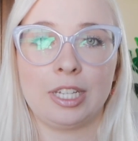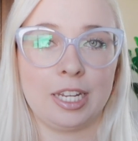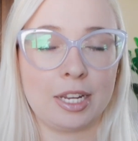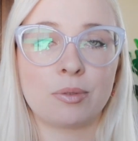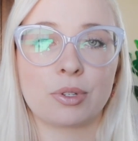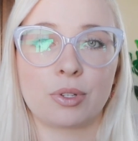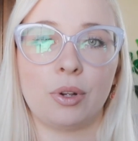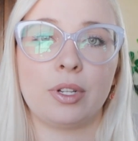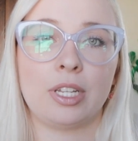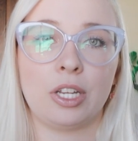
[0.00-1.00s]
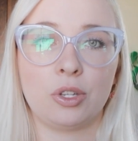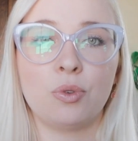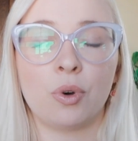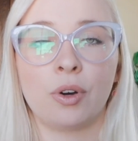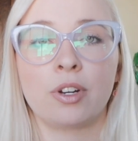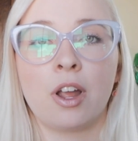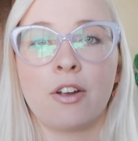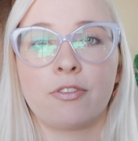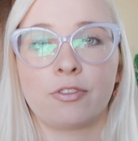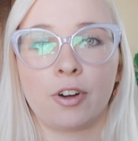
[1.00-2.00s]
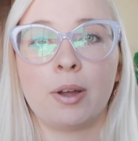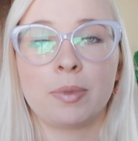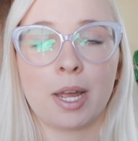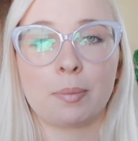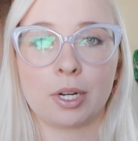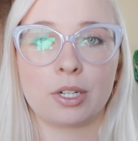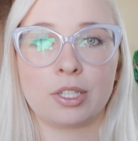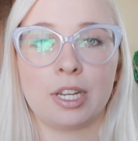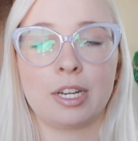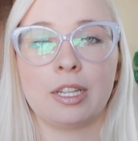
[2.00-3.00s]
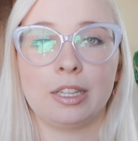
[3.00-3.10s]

the end result that you want from that person